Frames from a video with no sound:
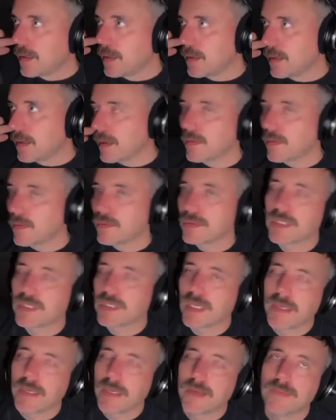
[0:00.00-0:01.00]
I would
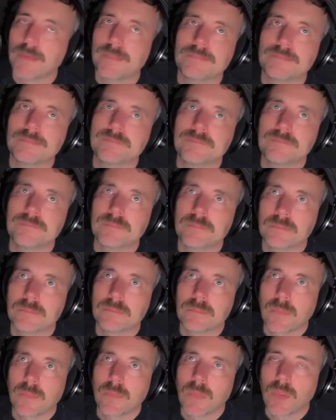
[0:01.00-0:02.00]
say
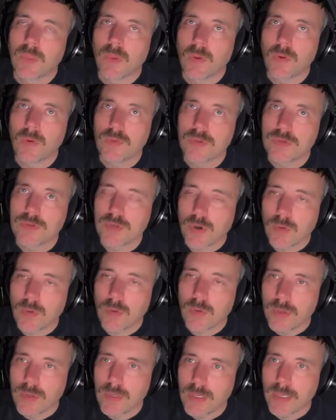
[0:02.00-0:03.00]
know the
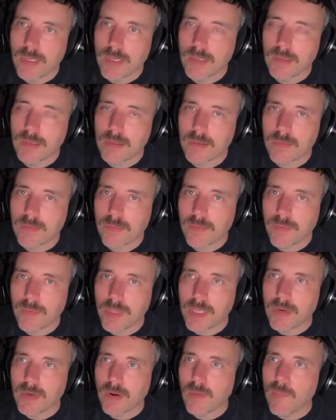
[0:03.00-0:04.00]
job, like
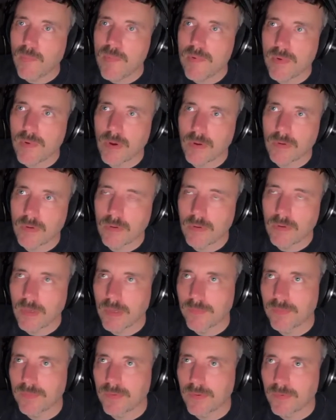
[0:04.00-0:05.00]
read up on
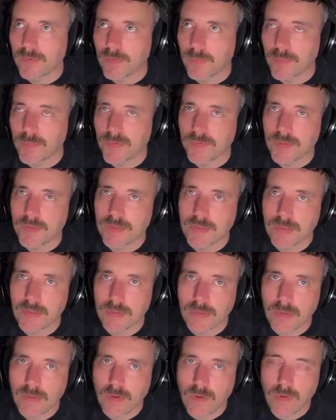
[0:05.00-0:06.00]
if there's a
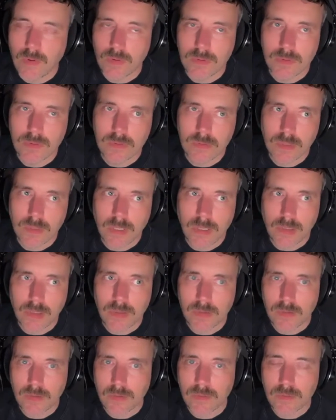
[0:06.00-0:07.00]
position called, I
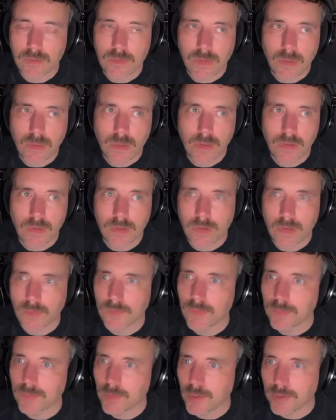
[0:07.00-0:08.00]
don't know,
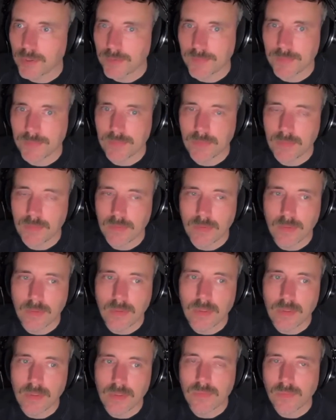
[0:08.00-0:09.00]
concept artist. You
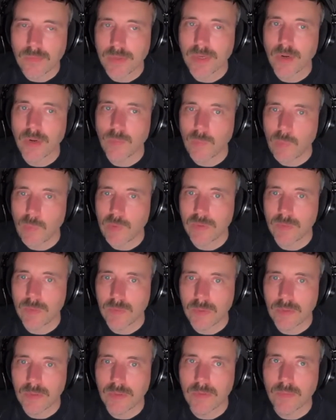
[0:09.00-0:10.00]
need to read up
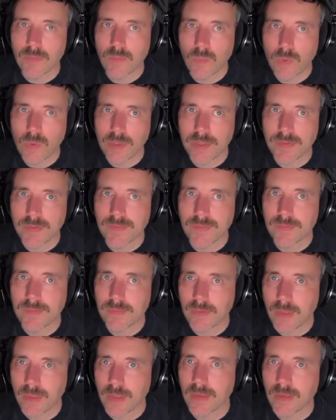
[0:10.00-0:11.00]
what
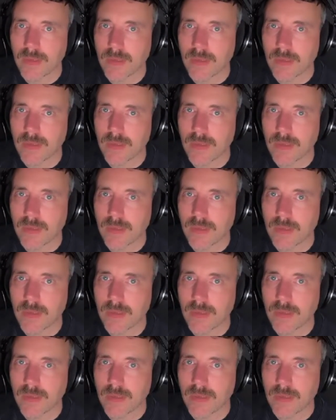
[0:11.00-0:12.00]
is a concept artist
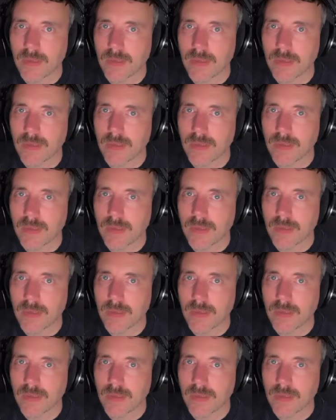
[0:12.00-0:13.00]
doing in the game
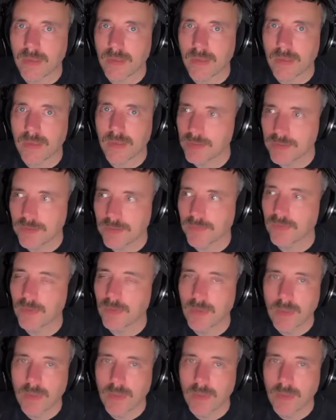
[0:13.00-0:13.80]
industry right now. You can just